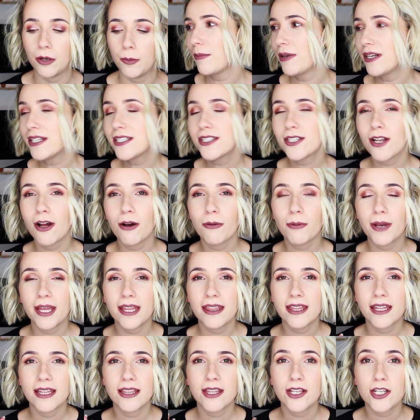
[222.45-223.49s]
I'm gonna start
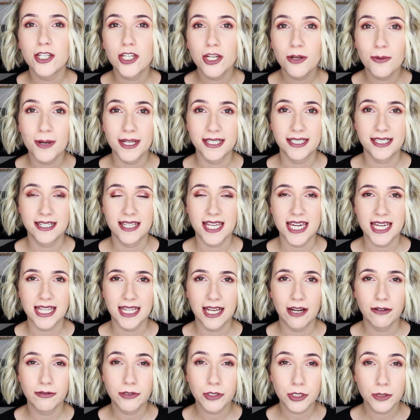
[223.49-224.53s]
with the newest thing
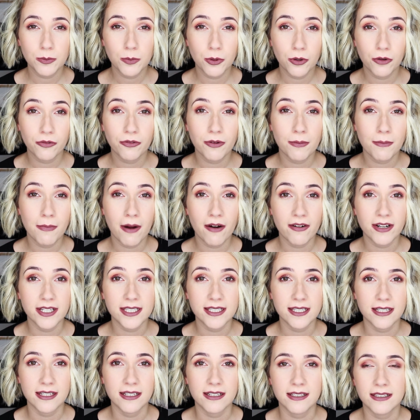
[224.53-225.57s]
that I've just bought from
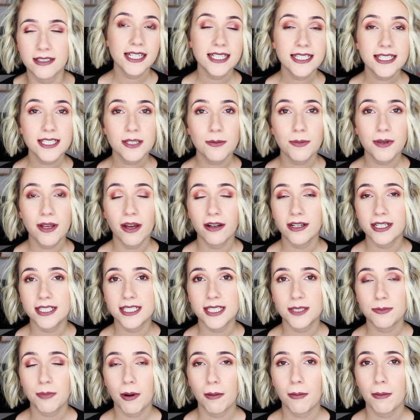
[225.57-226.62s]
Morrison. This, to be
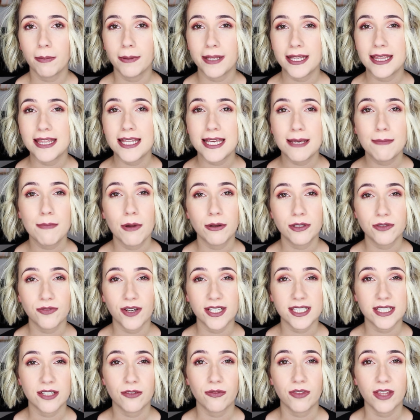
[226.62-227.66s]
honest, is probably the most
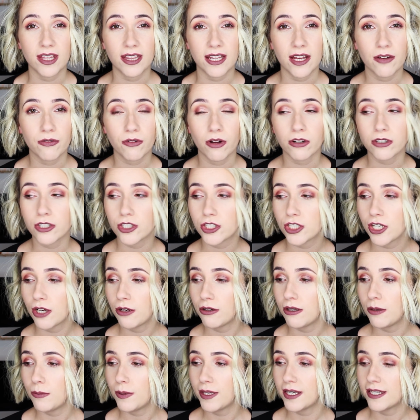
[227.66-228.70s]
festive thing that I've got to show
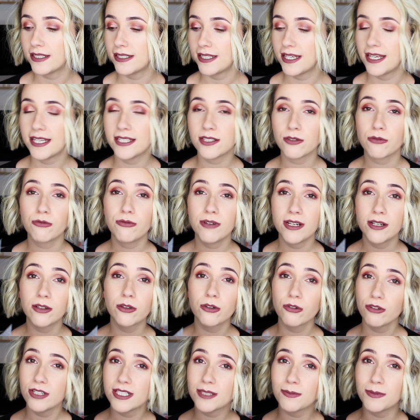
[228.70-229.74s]
you because it is a
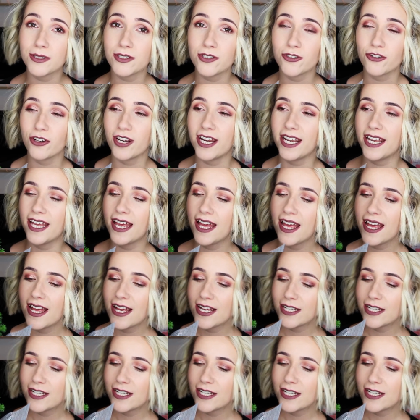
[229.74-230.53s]
real Christmas tree.